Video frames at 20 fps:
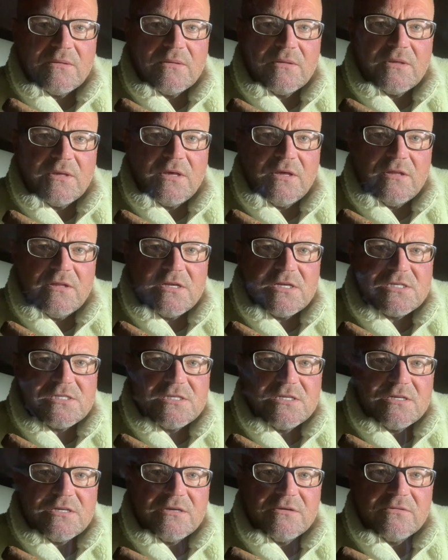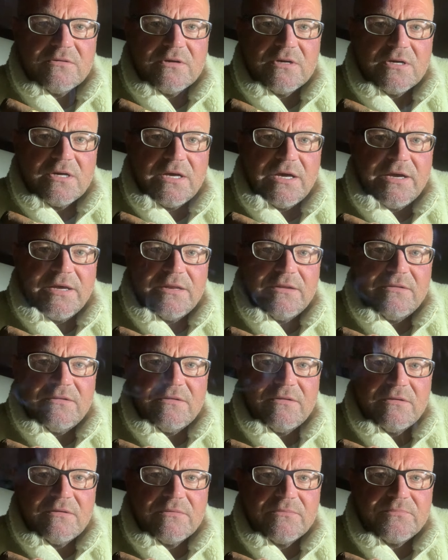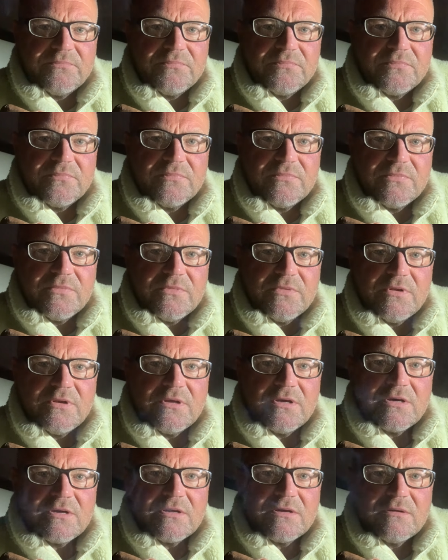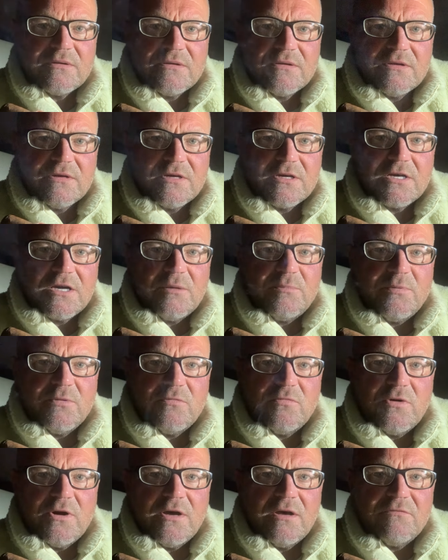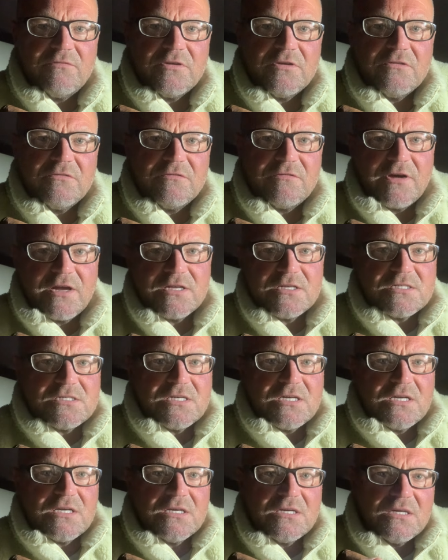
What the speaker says: Get this in your hand and a cup of whatever you fancy.